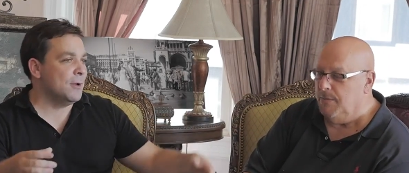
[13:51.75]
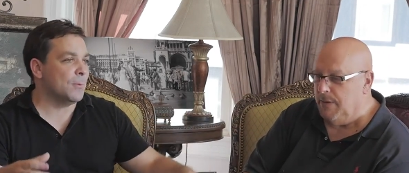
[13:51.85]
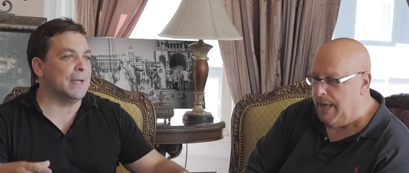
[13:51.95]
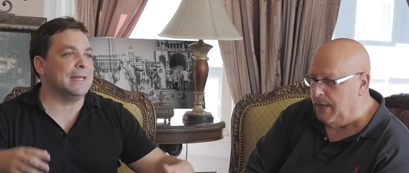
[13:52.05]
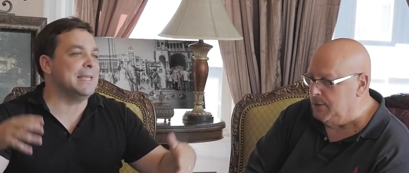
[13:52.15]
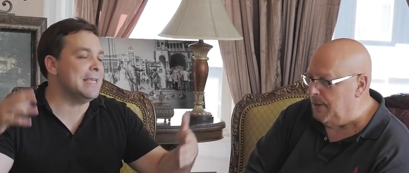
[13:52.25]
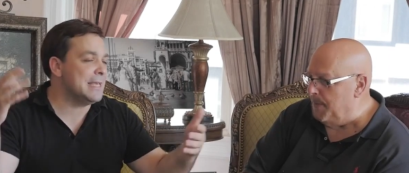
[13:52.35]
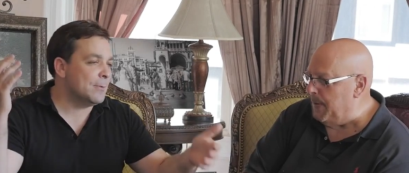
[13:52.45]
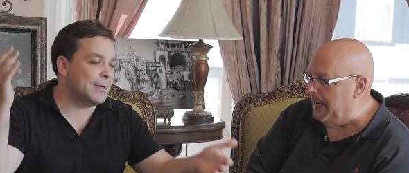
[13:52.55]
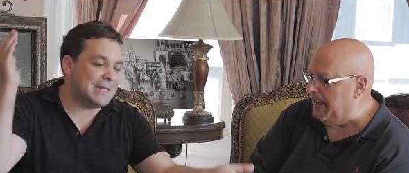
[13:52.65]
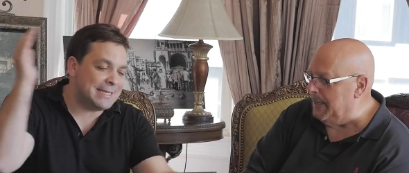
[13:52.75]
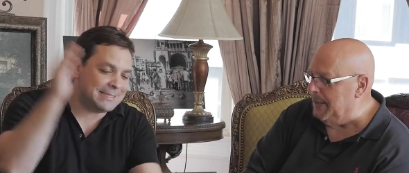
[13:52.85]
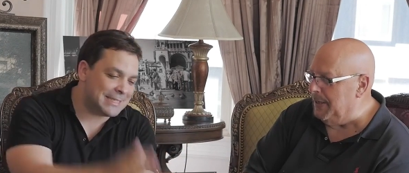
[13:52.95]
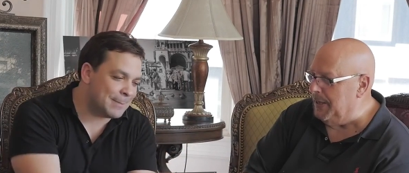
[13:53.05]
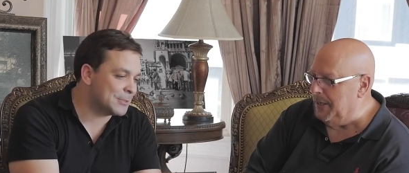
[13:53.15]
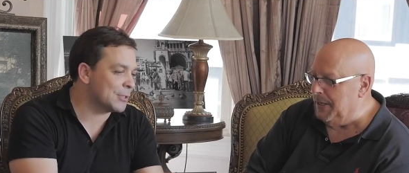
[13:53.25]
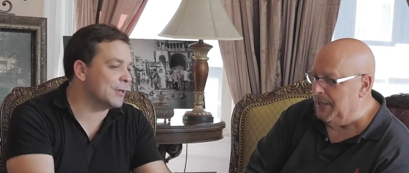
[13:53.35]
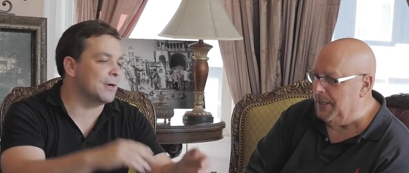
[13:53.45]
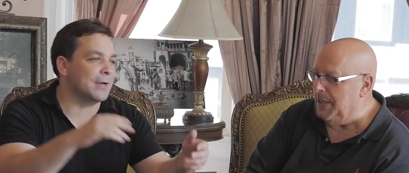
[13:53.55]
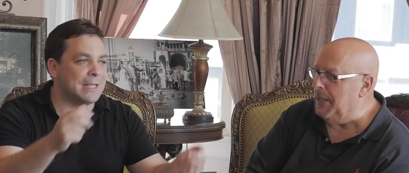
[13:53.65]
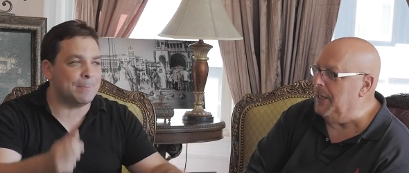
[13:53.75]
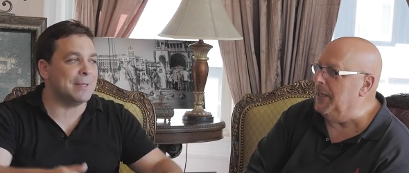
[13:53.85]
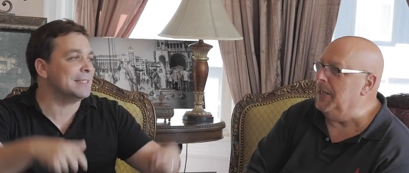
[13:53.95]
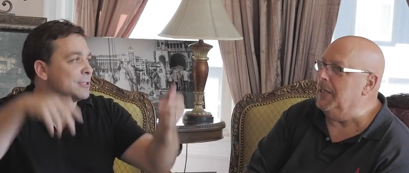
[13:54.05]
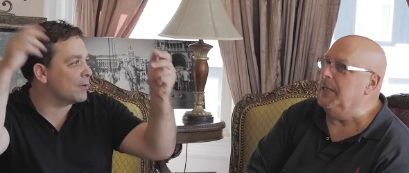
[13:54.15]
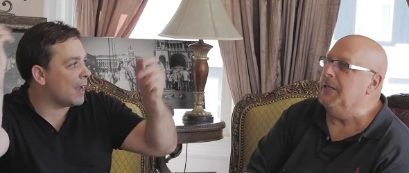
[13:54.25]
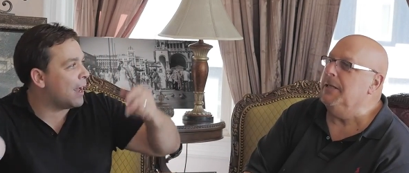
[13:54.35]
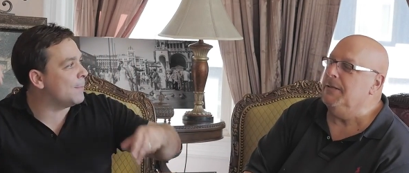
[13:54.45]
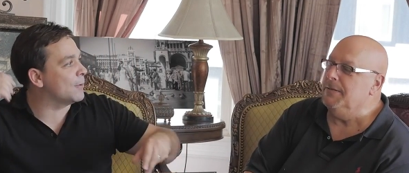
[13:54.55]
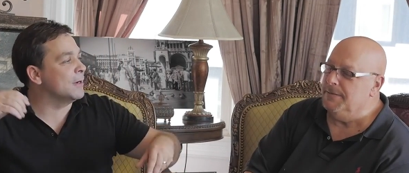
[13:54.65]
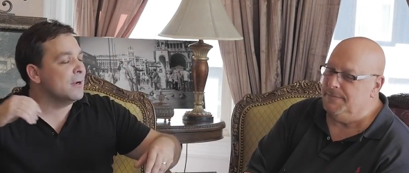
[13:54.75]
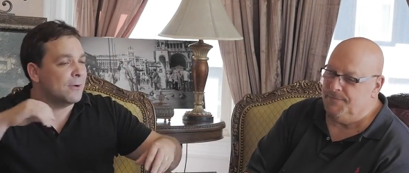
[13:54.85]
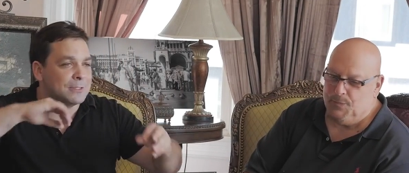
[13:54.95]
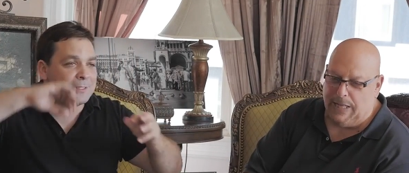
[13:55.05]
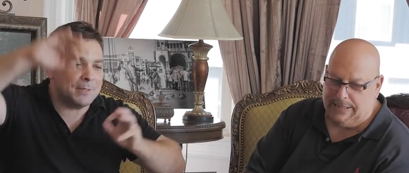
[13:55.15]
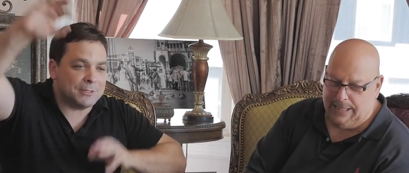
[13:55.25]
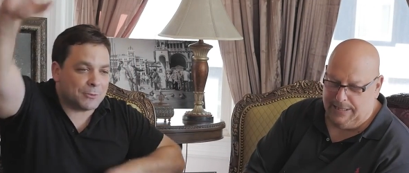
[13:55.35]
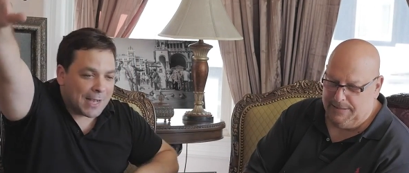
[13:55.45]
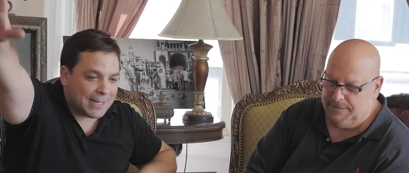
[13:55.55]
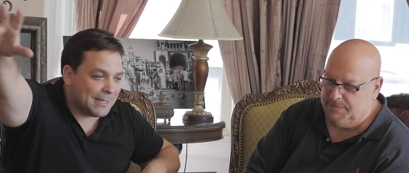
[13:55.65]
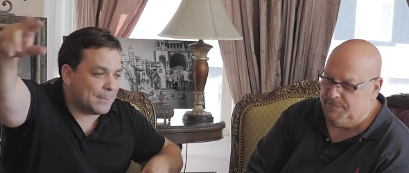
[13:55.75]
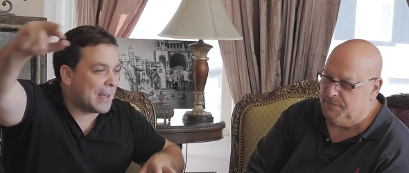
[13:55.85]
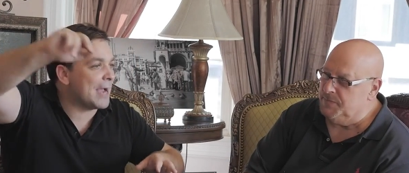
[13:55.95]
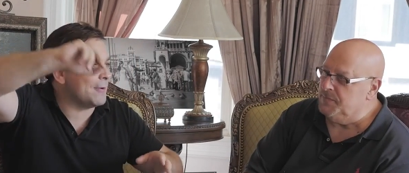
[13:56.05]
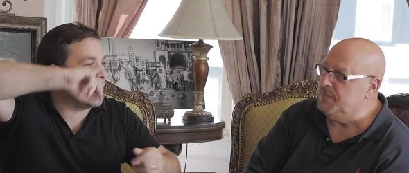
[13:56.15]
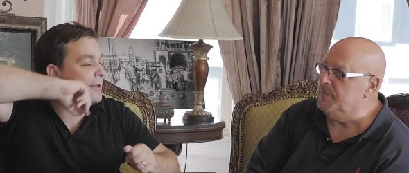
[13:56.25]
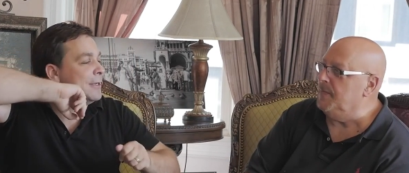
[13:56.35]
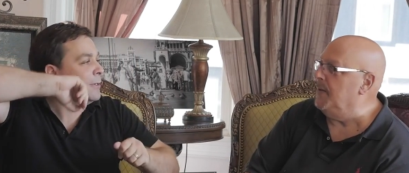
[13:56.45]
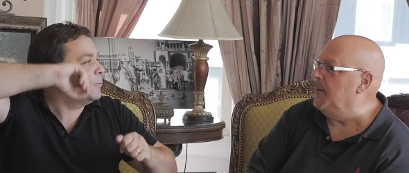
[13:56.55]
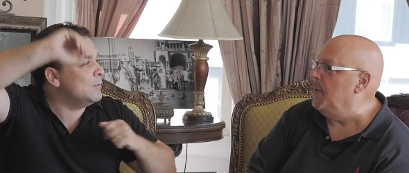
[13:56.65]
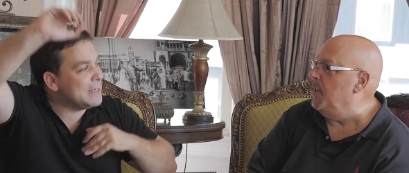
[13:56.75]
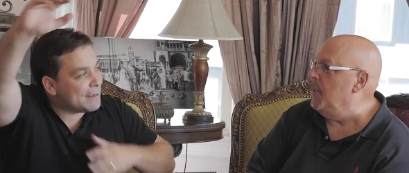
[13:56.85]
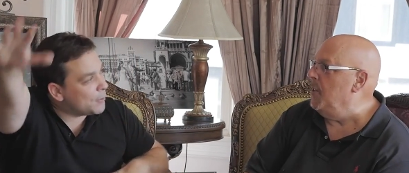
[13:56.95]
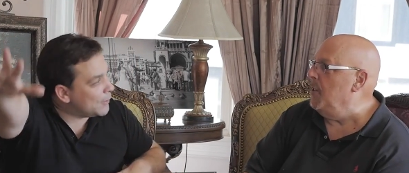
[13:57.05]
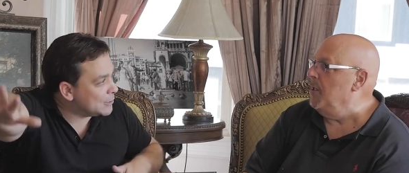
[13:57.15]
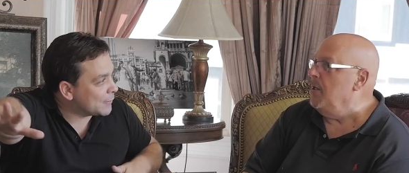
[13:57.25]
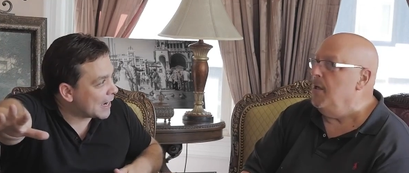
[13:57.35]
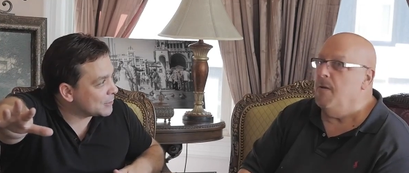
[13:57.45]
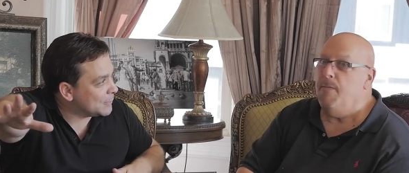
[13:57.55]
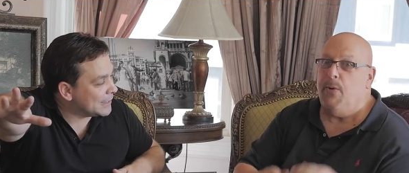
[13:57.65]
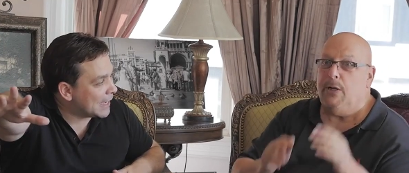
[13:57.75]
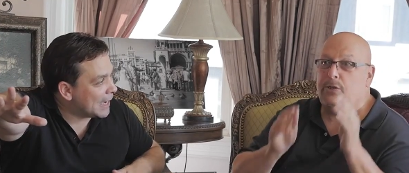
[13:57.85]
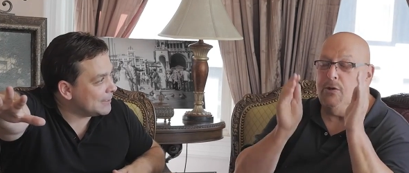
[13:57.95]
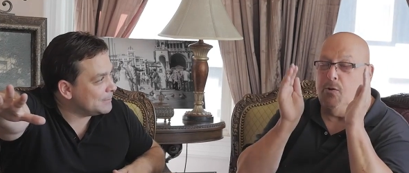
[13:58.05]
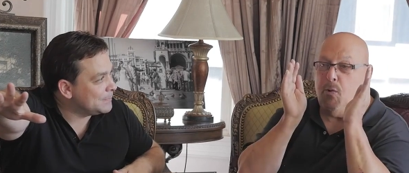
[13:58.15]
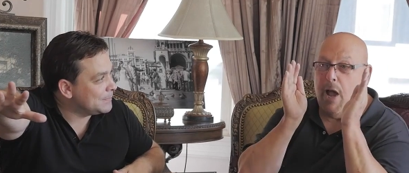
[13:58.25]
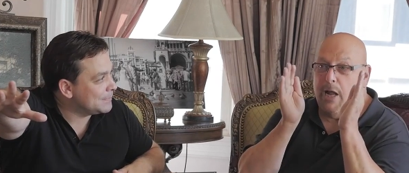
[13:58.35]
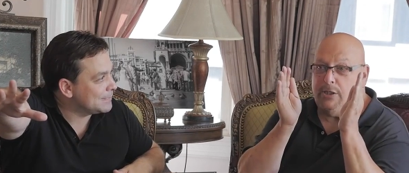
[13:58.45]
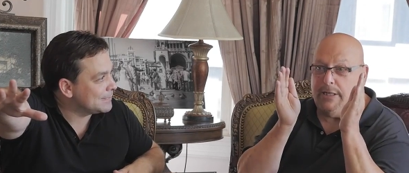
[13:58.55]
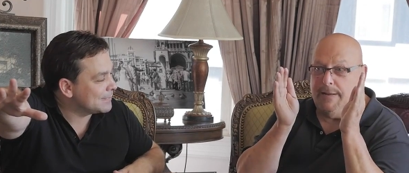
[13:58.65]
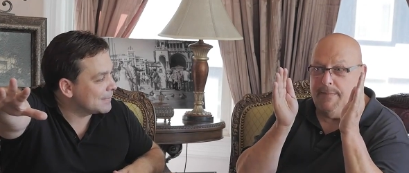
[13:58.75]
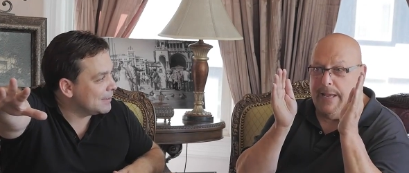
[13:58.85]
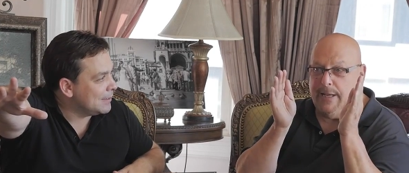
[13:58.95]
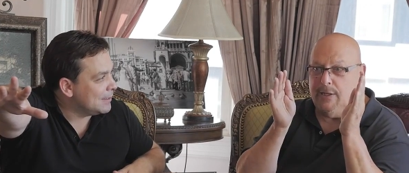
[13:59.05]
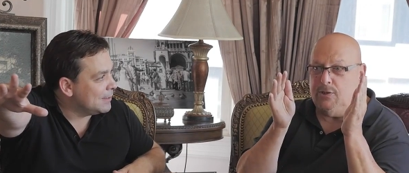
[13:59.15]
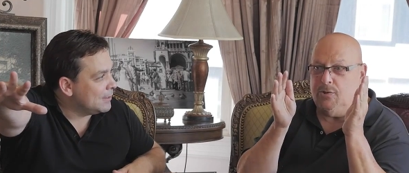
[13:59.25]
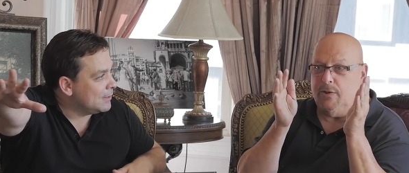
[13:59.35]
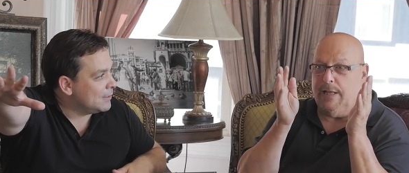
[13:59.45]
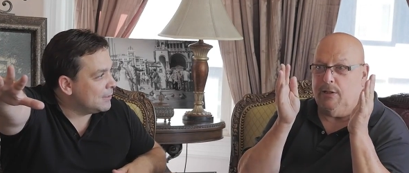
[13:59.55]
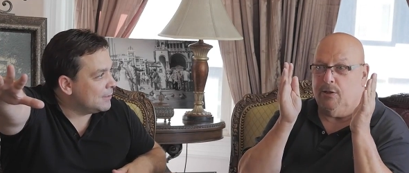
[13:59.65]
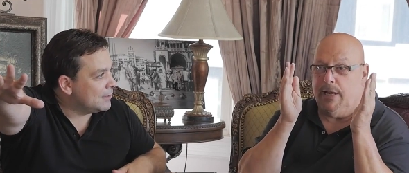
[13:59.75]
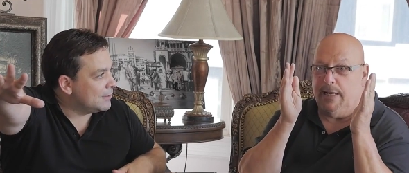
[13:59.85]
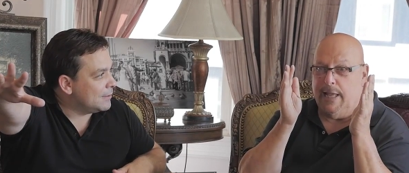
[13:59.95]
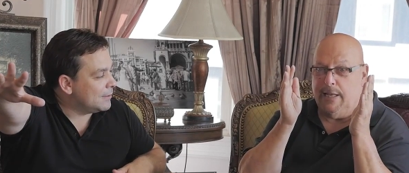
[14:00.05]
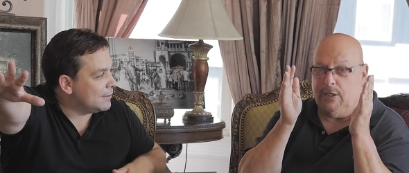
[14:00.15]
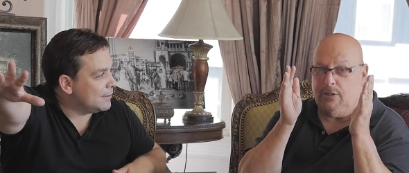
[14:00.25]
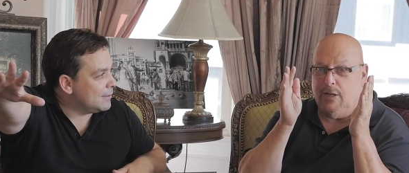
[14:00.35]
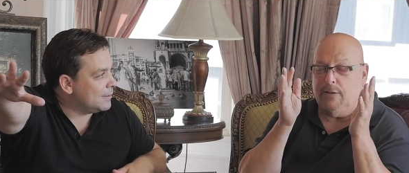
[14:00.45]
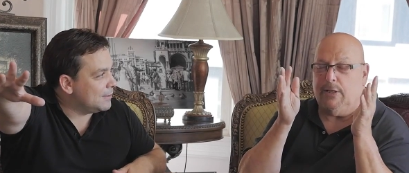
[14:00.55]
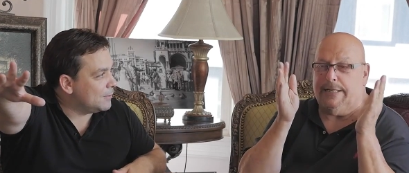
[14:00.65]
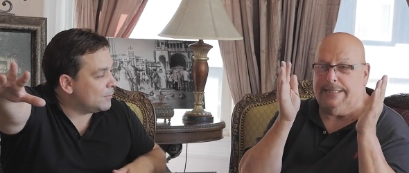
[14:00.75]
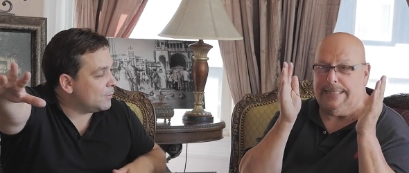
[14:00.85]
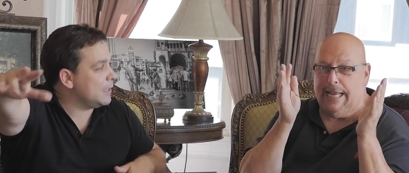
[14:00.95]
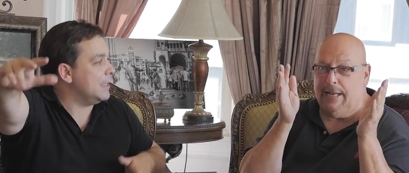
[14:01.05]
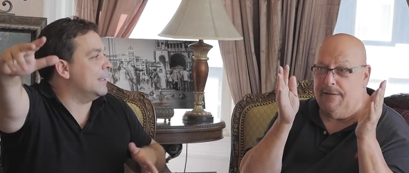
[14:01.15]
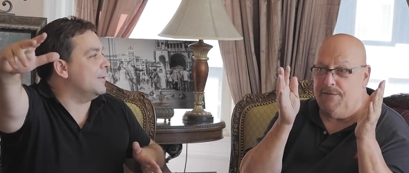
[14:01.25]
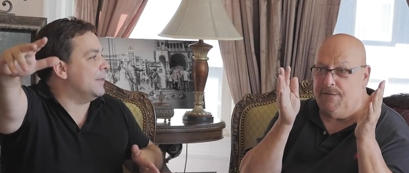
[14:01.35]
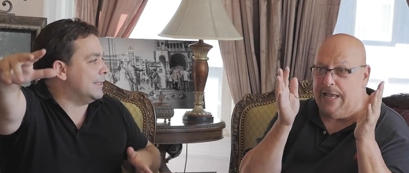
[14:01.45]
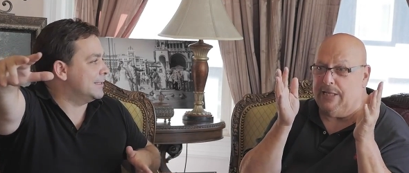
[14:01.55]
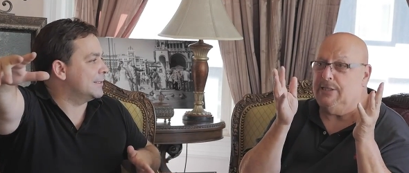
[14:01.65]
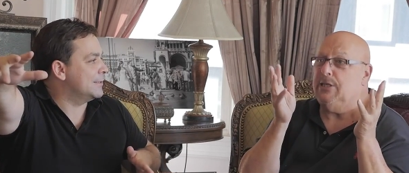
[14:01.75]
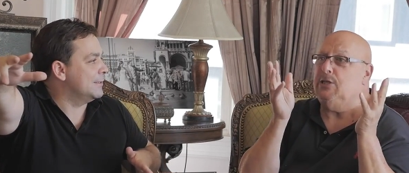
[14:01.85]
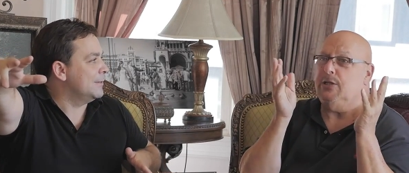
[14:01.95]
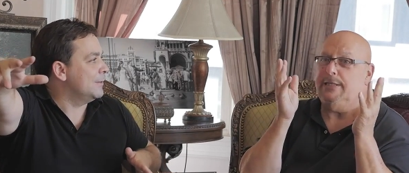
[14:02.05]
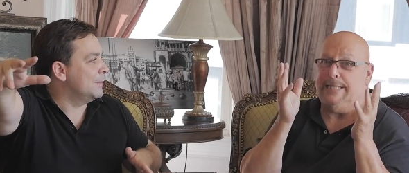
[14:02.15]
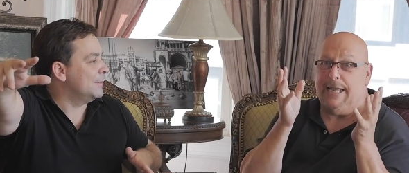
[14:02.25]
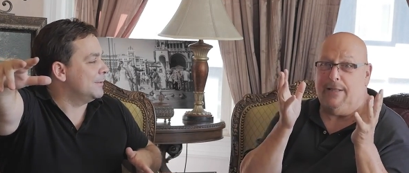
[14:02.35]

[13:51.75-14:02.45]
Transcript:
Speaker 1: when, when, when he when he dips her or he picks her up or or somebody's crying in the background, we have no interaction with.
Speaker 2: But that. you're watching and making sure they're looking at each other. You're seeing well, yeah, no, faces. You're seeing